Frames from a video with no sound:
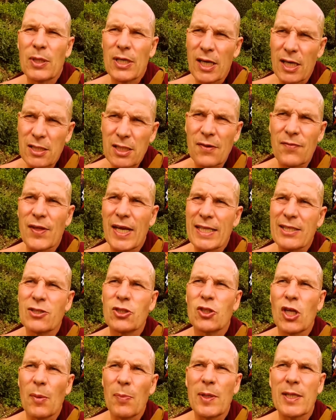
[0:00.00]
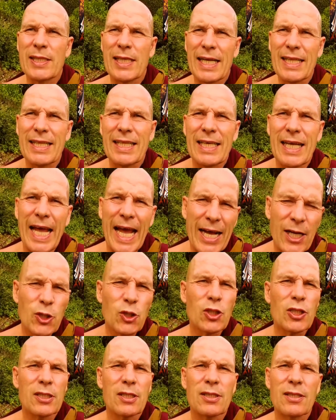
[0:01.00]
Because of that, stopping that
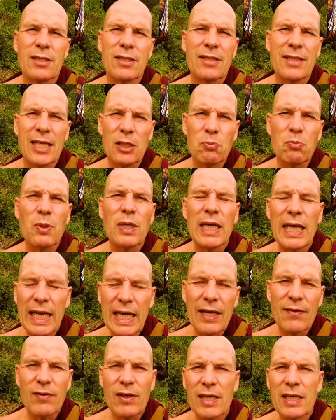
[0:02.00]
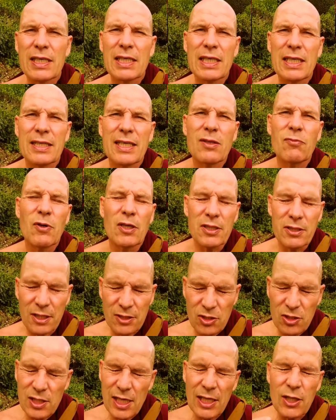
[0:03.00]
action, that behavior, then one
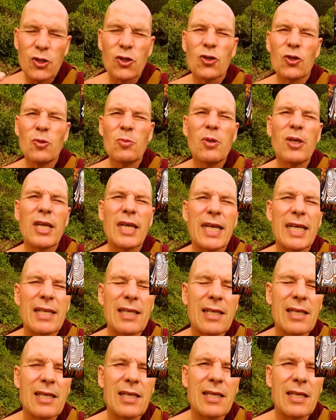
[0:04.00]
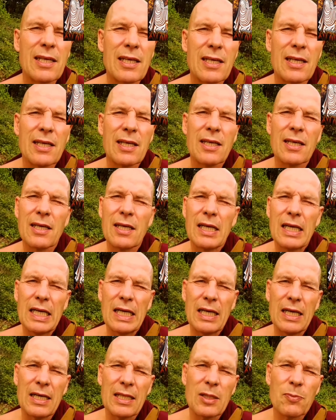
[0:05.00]
doesn't accumulate
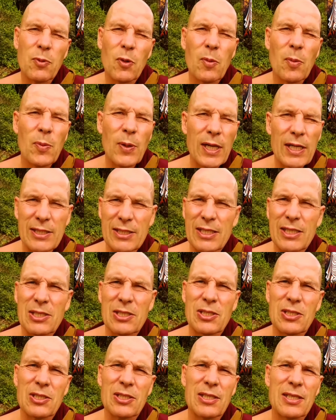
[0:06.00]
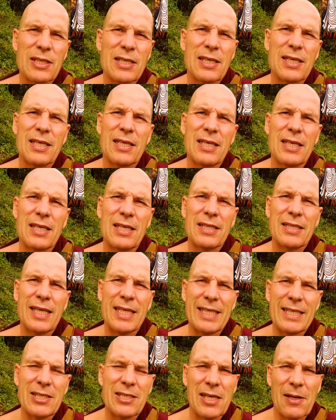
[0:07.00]
the probabilities
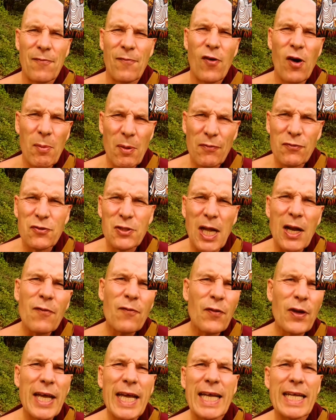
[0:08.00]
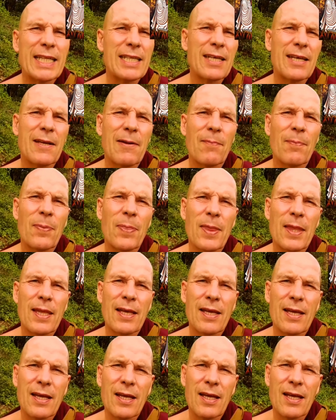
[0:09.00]
that is a form of self-hate
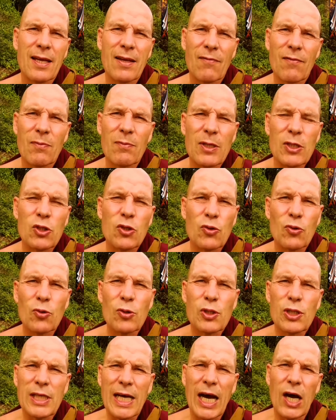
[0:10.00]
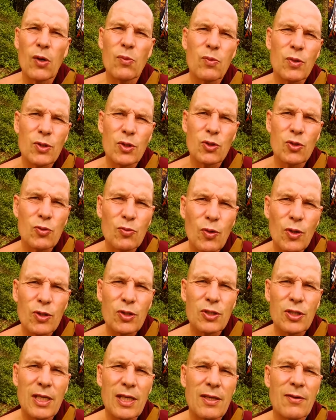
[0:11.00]
from this cruelty outwards
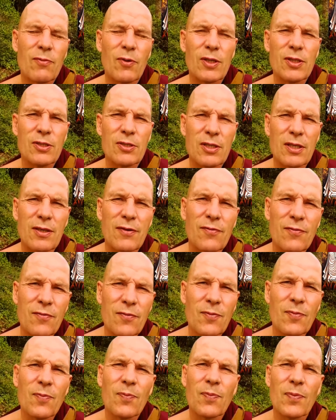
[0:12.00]
towards oneself.